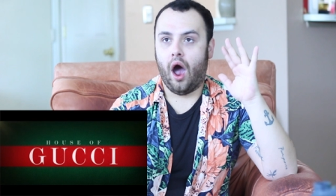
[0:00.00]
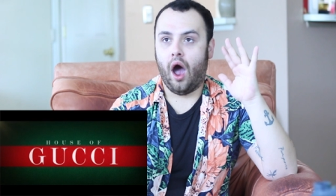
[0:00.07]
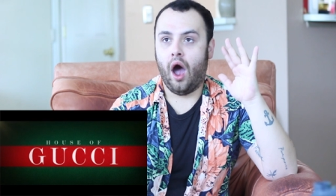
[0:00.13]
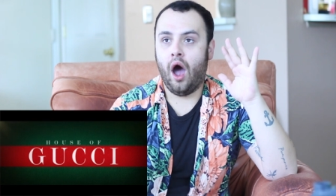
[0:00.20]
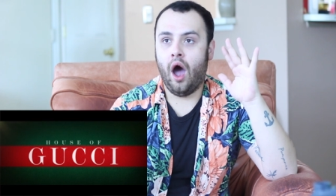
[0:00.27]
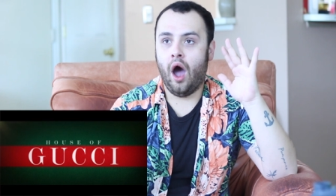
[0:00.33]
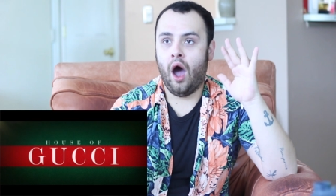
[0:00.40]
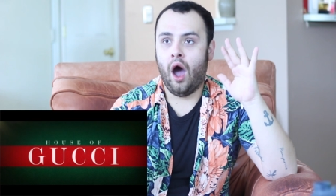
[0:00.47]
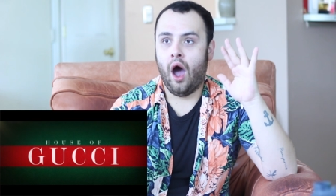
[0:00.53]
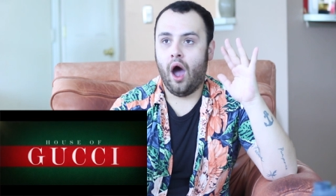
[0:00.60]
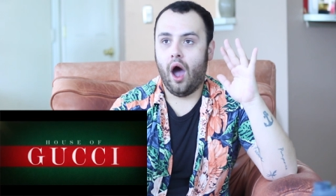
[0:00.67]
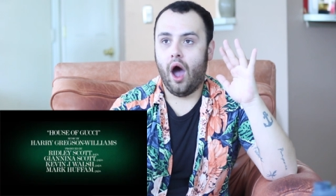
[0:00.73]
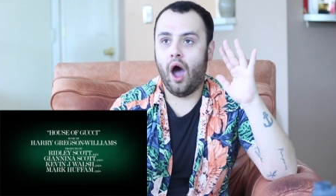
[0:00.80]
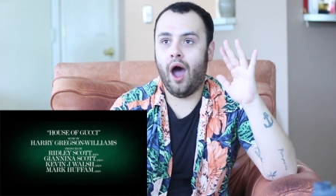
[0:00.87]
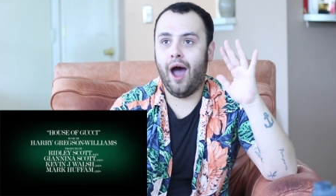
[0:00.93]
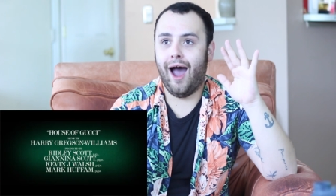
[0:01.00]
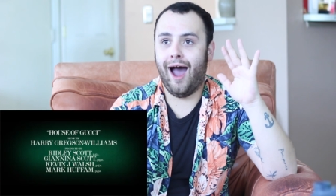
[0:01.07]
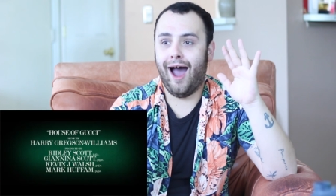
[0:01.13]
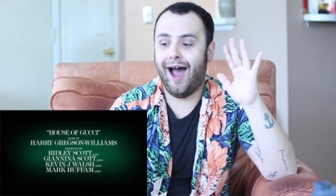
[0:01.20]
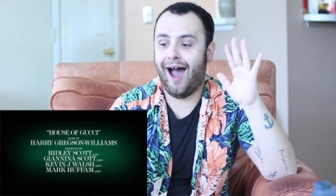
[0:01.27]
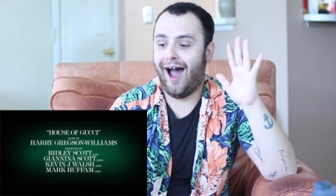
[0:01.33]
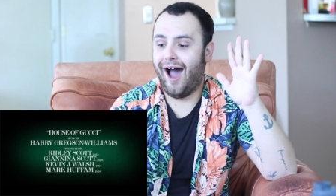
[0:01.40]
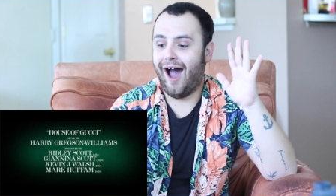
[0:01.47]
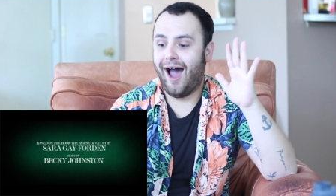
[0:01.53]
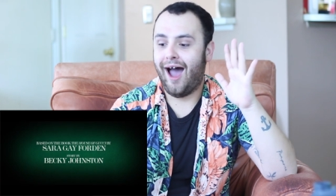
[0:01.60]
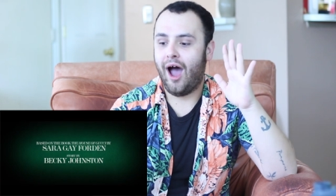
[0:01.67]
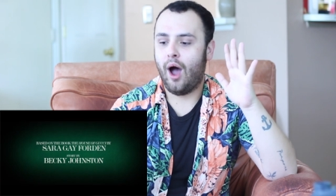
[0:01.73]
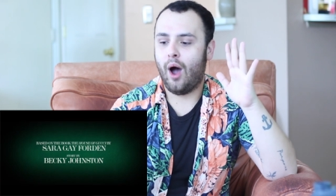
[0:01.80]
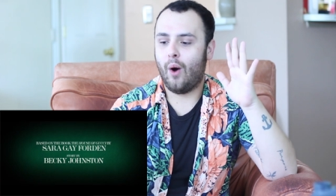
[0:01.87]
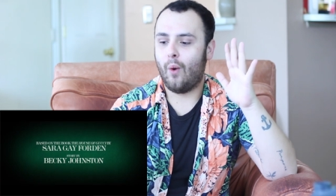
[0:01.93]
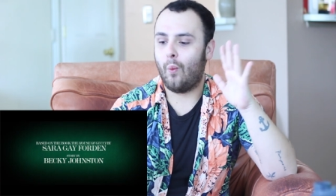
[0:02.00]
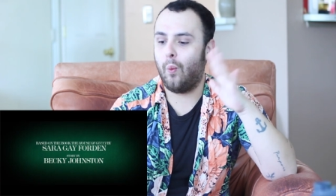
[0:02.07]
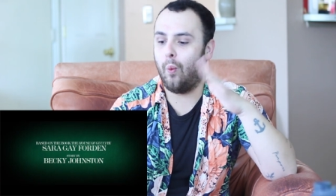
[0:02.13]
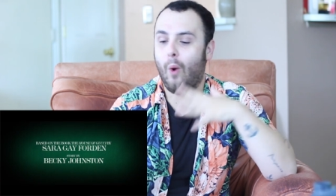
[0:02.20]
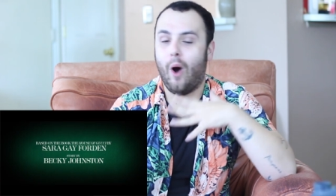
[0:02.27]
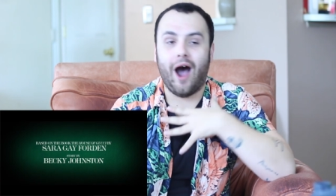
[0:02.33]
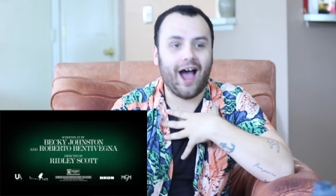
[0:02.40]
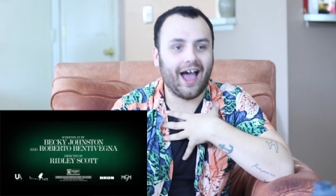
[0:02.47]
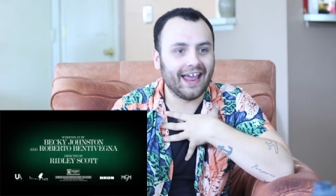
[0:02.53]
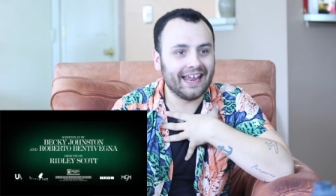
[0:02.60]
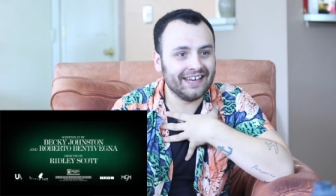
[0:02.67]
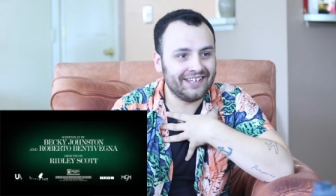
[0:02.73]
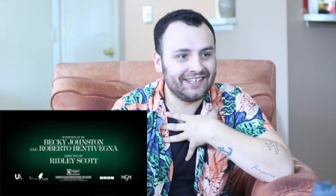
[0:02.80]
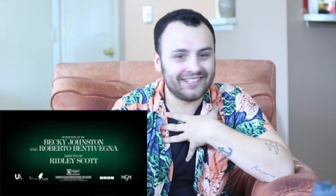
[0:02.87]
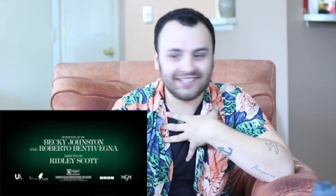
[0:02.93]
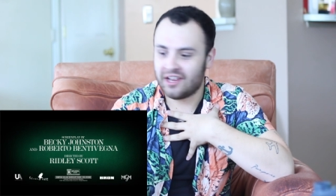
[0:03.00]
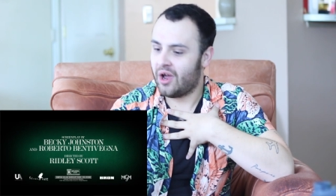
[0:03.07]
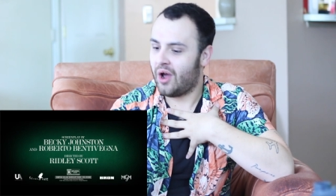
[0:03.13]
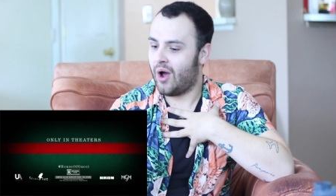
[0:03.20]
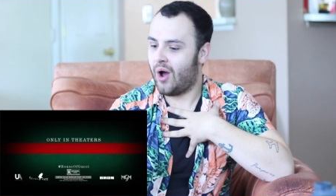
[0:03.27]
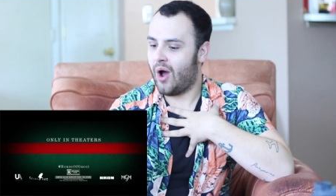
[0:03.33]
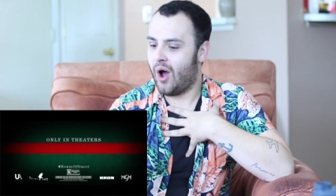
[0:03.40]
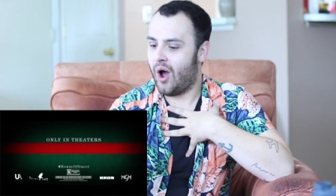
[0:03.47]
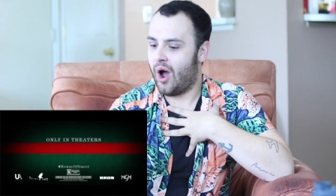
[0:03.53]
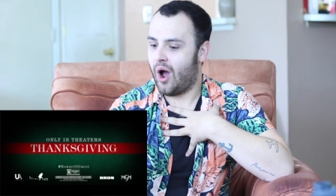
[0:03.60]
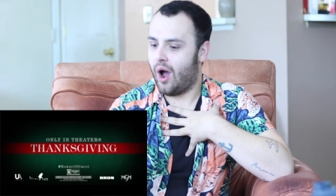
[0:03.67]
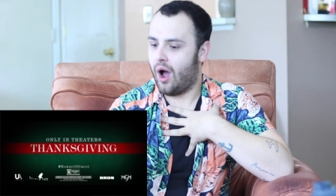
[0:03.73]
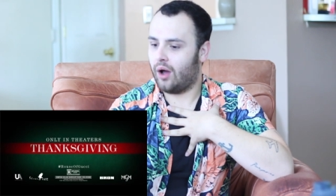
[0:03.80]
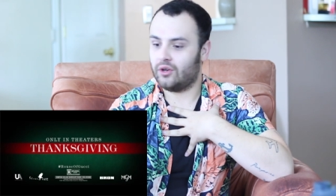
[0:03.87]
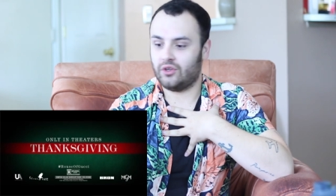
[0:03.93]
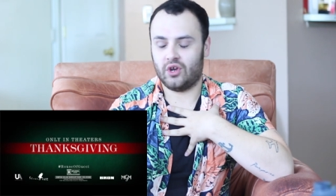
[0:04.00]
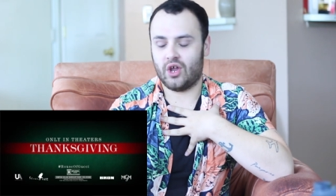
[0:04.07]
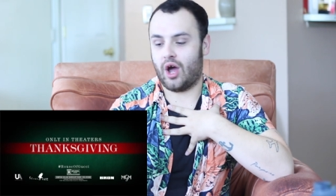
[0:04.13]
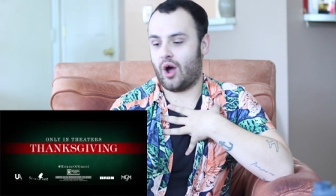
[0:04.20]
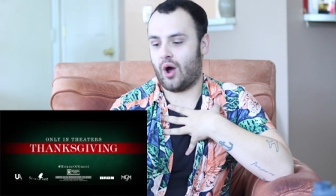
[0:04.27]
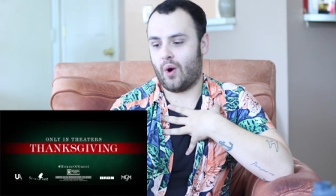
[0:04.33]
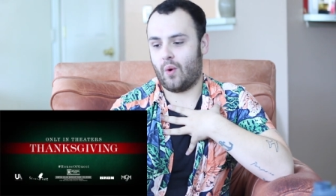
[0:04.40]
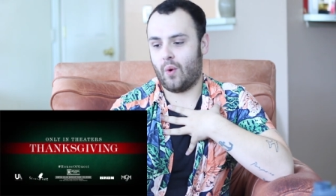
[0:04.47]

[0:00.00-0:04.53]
Oh, oh, oh, oh, oh. What? No.